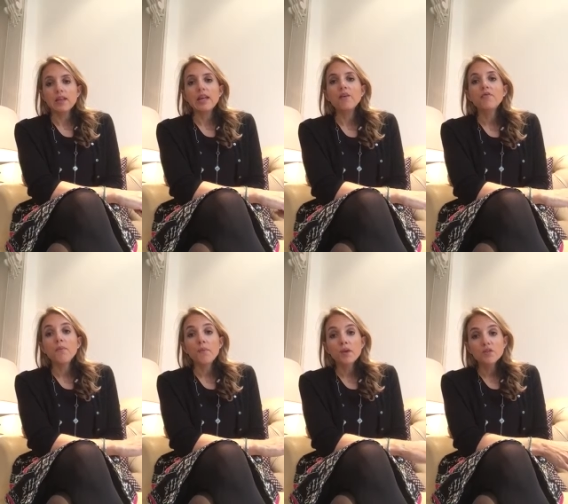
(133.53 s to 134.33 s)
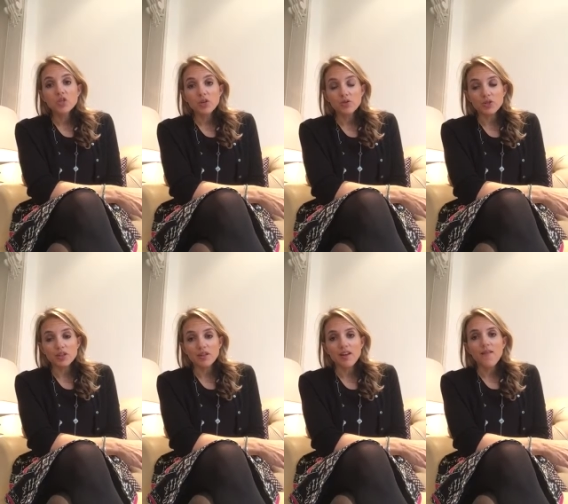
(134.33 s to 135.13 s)
Now, for most
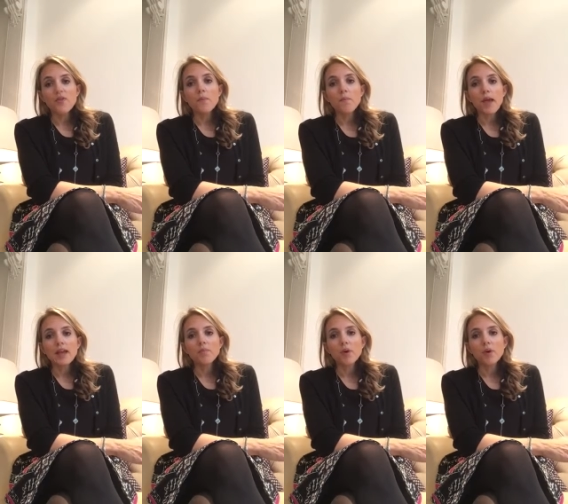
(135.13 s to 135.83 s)
children, the main